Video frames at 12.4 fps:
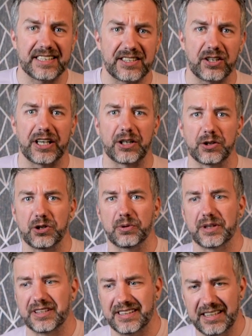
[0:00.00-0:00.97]
so I could
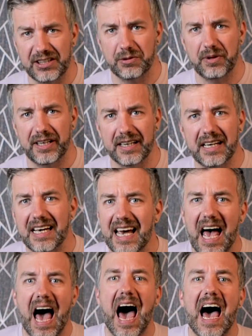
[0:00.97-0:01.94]
do it this way,
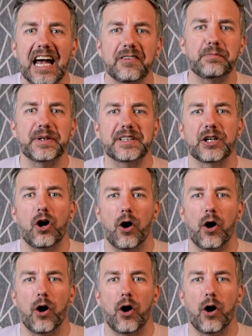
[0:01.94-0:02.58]
I've picked the